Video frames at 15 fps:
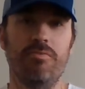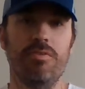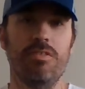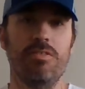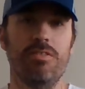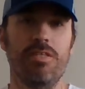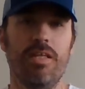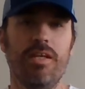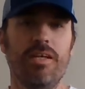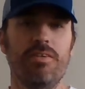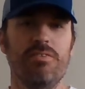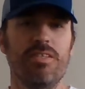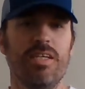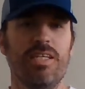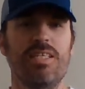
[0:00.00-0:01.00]
I think
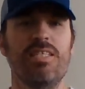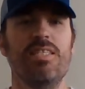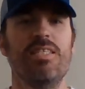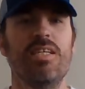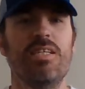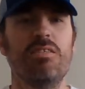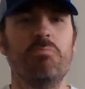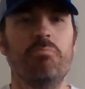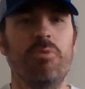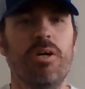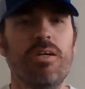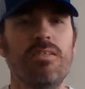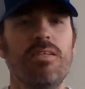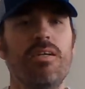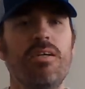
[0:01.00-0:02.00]
it's like
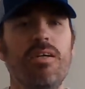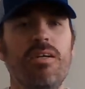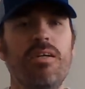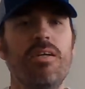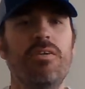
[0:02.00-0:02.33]
$6 I got it